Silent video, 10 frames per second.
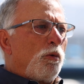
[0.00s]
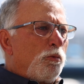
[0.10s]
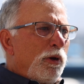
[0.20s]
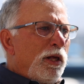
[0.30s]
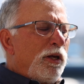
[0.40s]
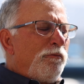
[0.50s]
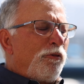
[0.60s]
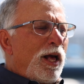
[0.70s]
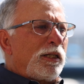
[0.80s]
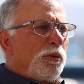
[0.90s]
We're really
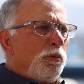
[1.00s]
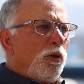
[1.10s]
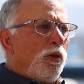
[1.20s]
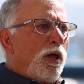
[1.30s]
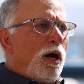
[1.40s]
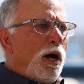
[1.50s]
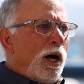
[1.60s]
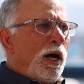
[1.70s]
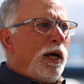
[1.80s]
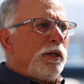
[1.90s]
flexible
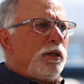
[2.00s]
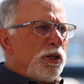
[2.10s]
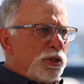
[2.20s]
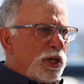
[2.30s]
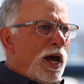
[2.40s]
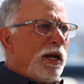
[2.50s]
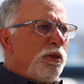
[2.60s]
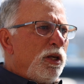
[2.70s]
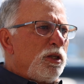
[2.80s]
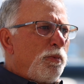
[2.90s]
on design
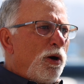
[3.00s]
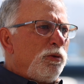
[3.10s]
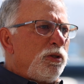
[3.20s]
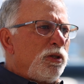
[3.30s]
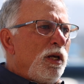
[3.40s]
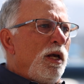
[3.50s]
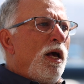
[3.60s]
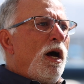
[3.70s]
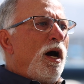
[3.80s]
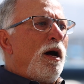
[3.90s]
of these boats
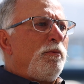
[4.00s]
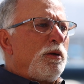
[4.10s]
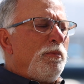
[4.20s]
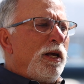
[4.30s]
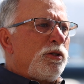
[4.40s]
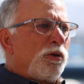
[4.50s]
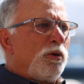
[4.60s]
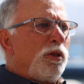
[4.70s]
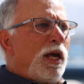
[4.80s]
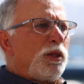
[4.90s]
to make
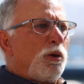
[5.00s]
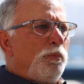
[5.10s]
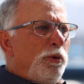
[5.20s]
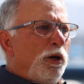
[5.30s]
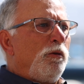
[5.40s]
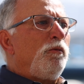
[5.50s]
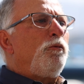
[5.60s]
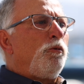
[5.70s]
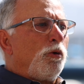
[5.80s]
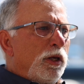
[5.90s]
sure that they're built
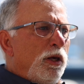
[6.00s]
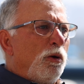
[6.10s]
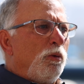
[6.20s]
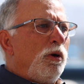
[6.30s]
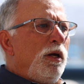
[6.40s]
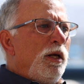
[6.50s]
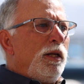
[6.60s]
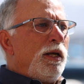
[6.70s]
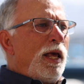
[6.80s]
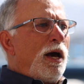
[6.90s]
for you.
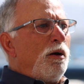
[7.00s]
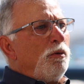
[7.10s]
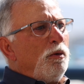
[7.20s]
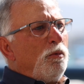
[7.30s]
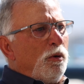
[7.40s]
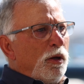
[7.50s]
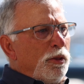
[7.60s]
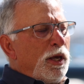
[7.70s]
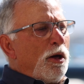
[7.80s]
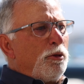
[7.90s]
Now,
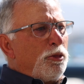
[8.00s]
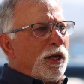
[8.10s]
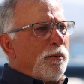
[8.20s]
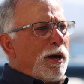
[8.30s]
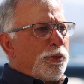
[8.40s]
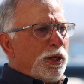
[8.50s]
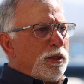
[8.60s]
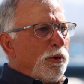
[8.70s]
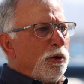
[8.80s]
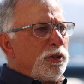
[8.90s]
the other thing about these
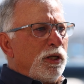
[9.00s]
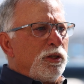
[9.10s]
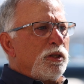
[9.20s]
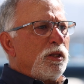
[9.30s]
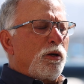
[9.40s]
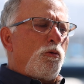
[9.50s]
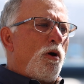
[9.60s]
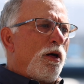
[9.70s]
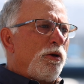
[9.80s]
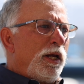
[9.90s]
boats is the
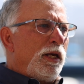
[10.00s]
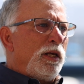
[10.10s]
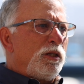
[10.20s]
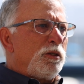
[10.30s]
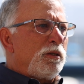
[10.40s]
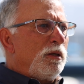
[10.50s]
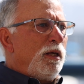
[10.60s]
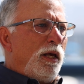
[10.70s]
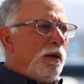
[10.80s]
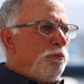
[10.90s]
quality is
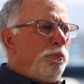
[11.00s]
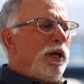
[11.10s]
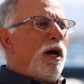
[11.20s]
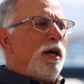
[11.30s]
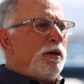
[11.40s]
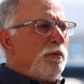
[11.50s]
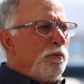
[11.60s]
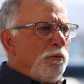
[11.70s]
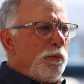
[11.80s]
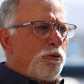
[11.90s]
beyond
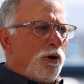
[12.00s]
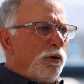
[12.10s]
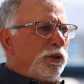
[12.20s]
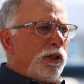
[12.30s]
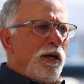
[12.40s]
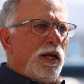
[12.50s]
reproach. I